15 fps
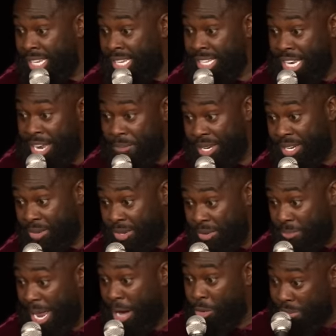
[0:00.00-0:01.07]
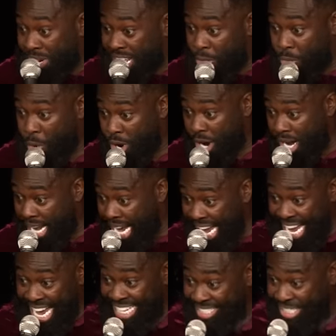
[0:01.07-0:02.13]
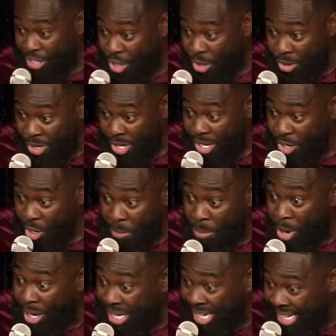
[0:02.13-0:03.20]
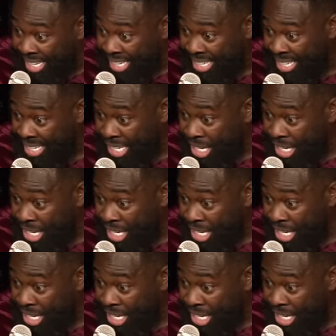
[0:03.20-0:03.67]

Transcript: You know what I mean? Black woman in water. I ain't seen no bonnet,